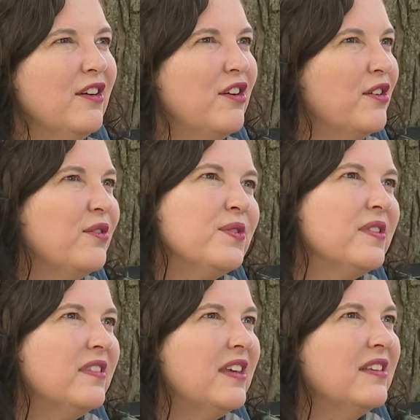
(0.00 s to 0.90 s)

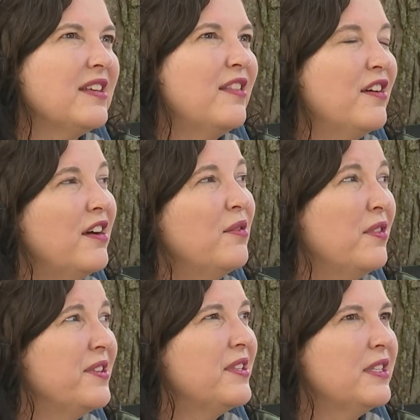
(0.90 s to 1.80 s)
articles and things, I thought,
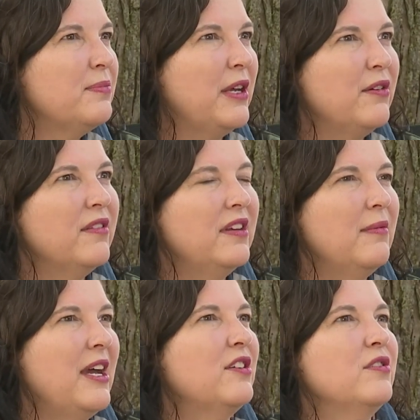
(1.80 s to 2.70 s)
well, this is better than
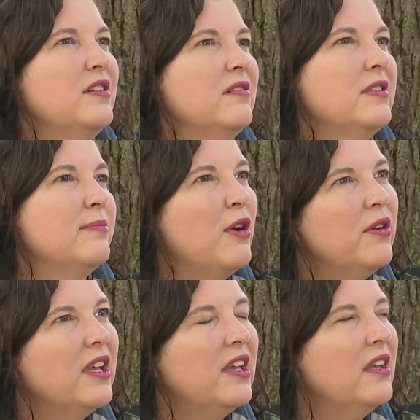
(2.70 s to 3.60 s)
him actually
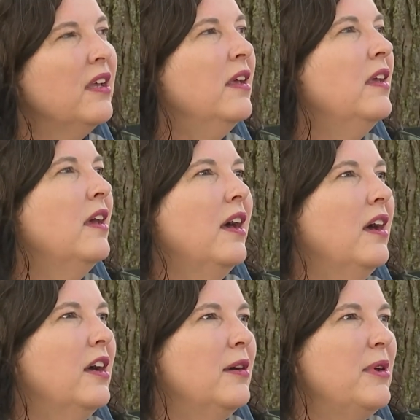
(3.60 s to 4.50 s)
smoking.
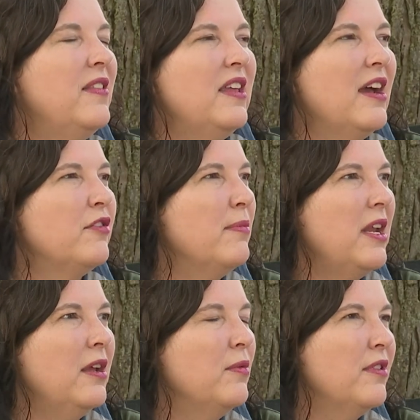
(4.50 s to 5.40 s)
Um, and then after
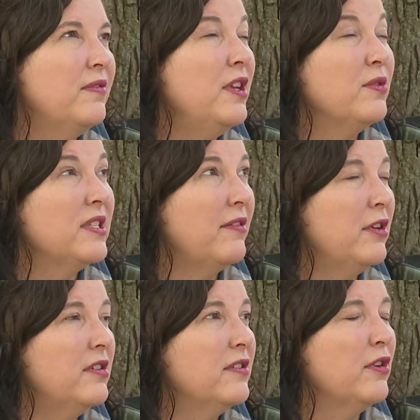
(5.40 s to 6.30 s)
meeting with you know
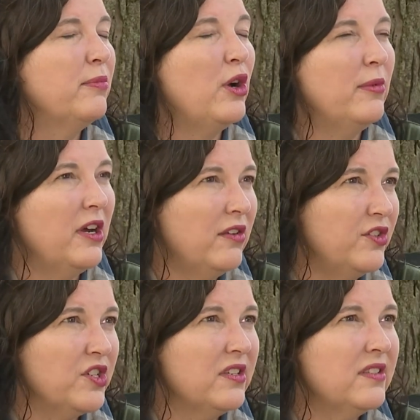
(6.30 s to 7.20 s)
seven different
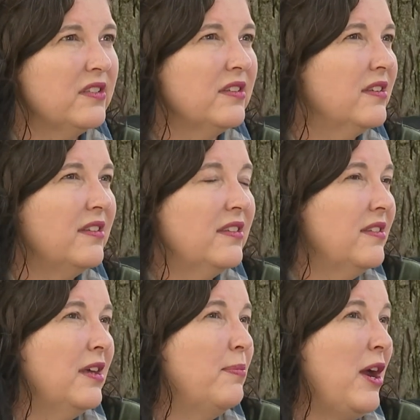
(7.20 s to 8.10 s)
pulmonologists,
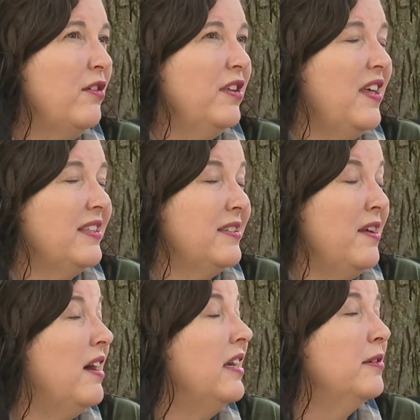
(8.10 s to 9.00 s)
apparently that's
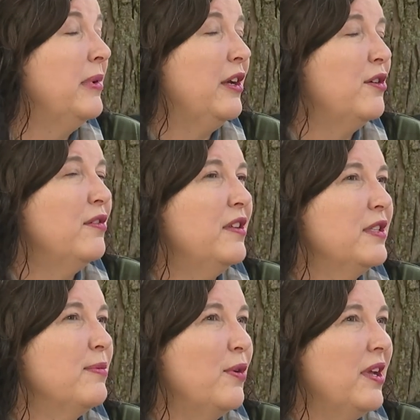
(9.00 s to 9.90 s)
not better
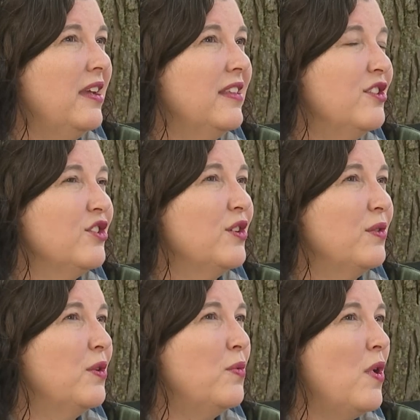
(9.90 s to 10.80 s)
than smoking. They just
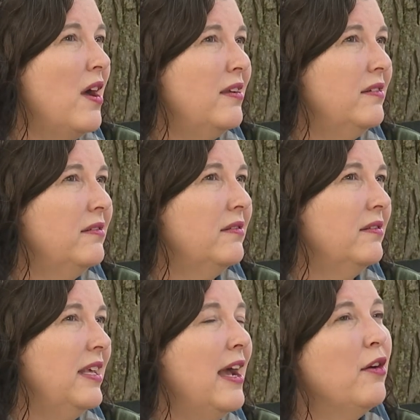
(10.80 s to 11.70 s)
don't know what
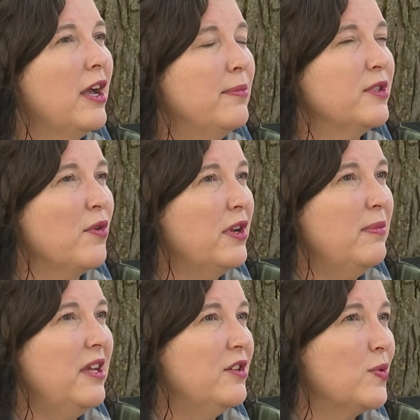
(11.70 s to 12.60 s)
the outcome's going
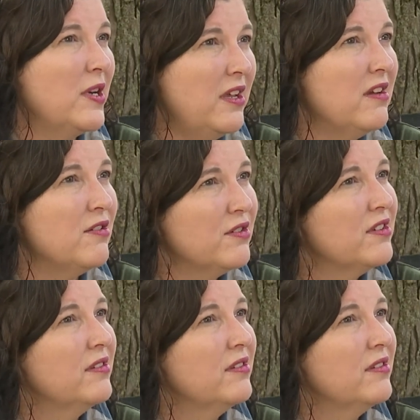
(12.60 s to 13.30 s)
to be in 20 years.